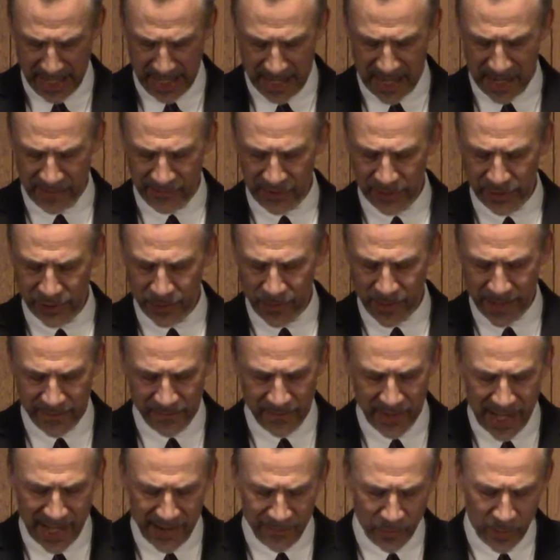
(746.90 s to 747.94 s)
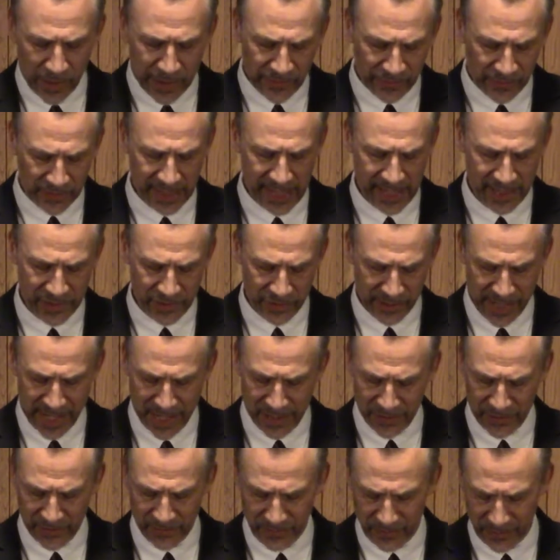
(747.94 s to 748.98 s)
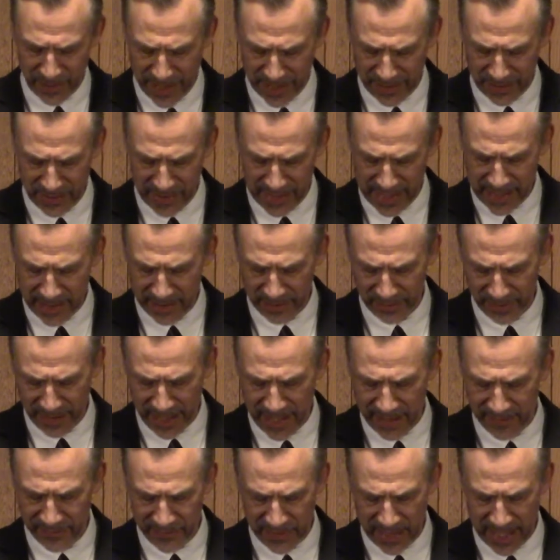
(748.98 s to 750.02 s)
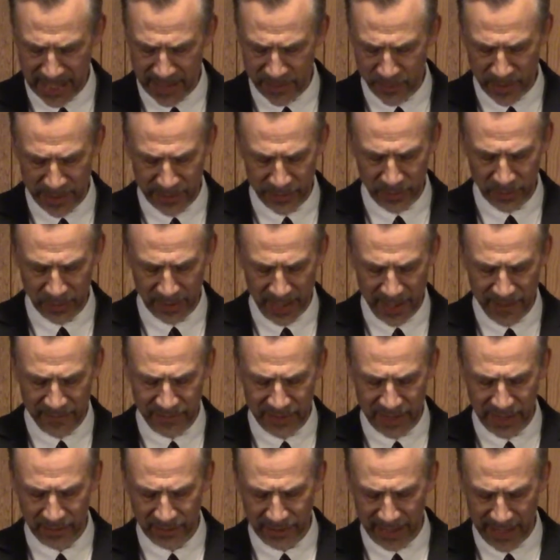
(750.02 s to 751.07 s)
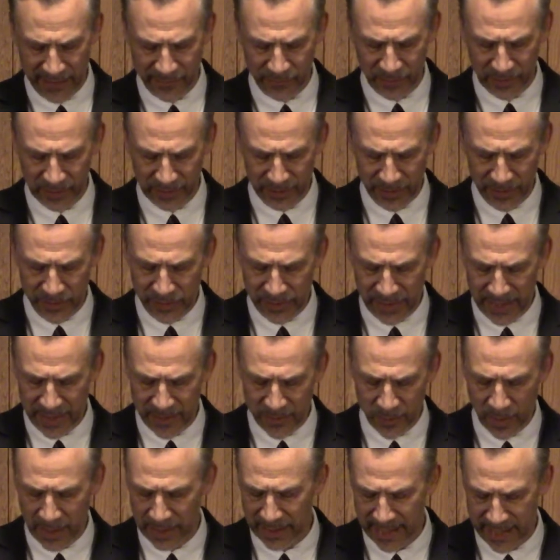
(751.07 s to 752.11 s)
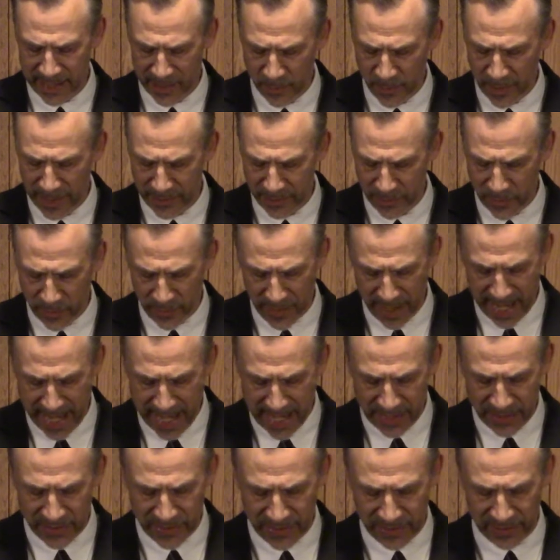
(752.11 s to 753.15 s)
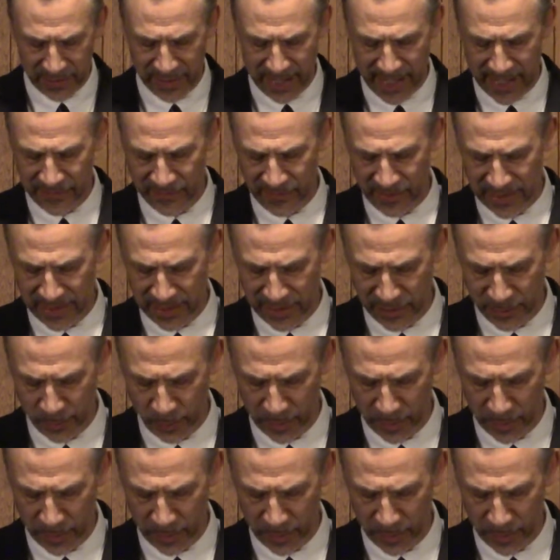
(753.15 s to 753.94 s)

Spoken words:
Verse 25, wonderful exhortation for us in our lives. Anyone who loves their life will lose it, while anyone who hates their life in this